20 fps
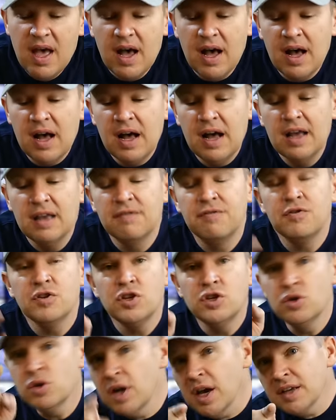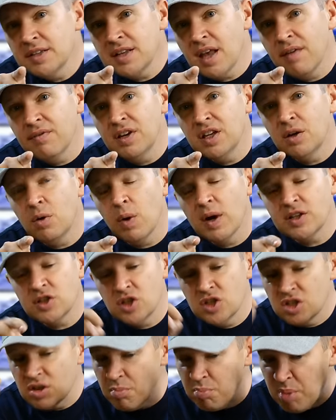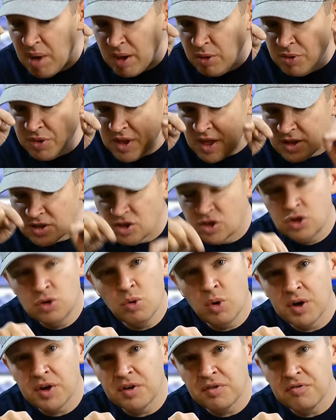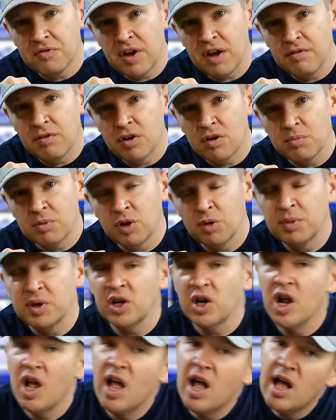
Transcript: Uh, if you guys have any questions about the 200 to 500 millimeter,